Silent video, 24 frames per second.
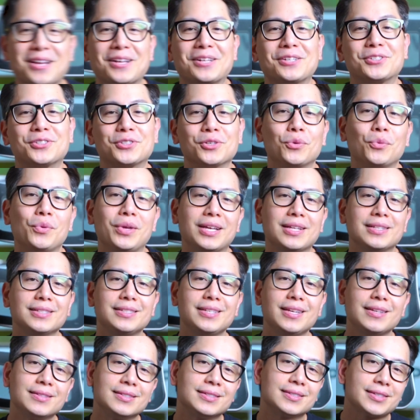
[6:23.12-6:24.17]
So we can
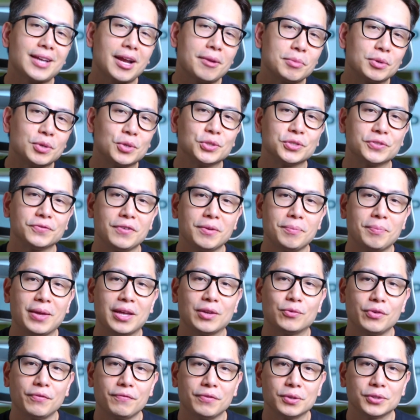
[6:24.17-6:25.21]
see in the CyberGhost
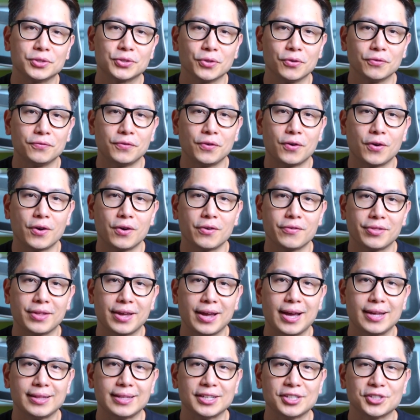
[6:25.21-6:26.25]
VPN review so far
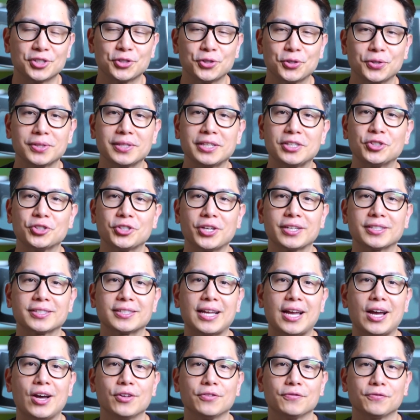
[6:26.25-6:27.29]
that it certainly checks
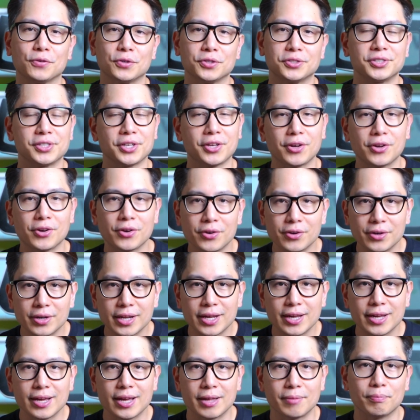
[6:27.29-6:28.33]
out for
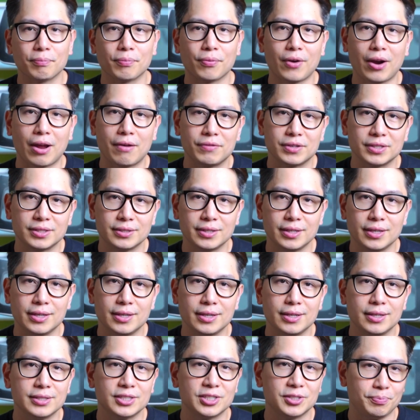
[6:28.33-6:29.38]
security and
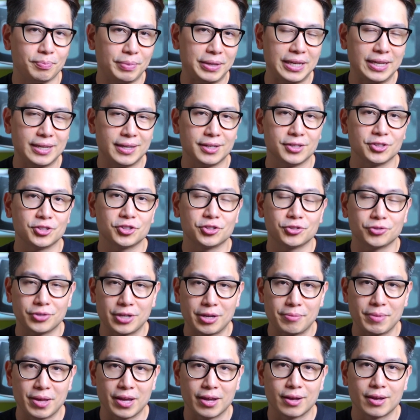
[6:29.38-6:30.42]
privacy, speed and
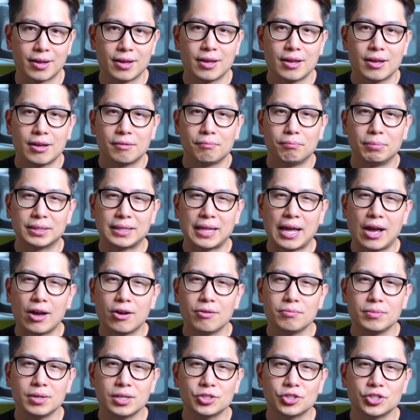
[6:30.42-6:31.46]
streaming. But how
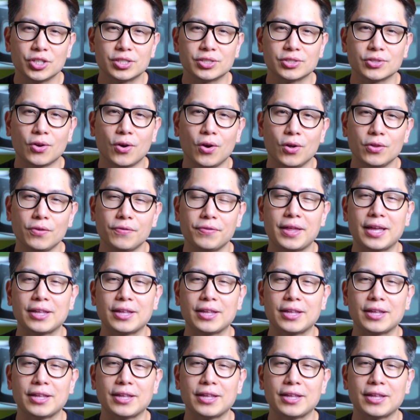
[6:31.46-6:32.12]
much is all of